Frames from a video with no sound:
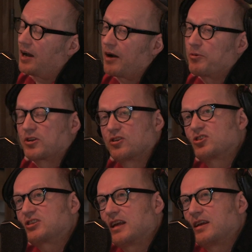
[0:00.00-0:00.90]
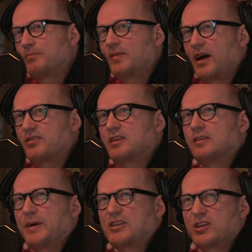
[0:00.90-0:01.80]
I wouldn't call it stand-up. I think
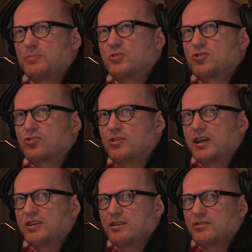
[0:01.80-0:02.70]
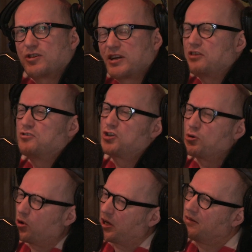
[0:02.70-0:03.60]
the Bad Shepherds trade in
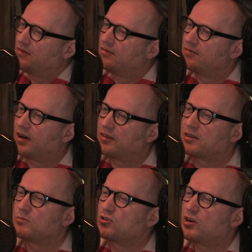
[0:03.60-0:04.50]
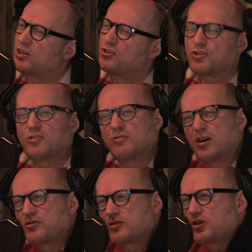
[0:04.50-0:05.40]
joy. I think we trade in joy
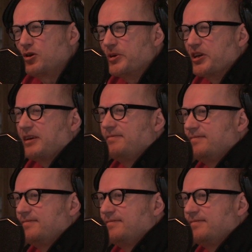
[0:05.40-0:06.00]
rather than comedy.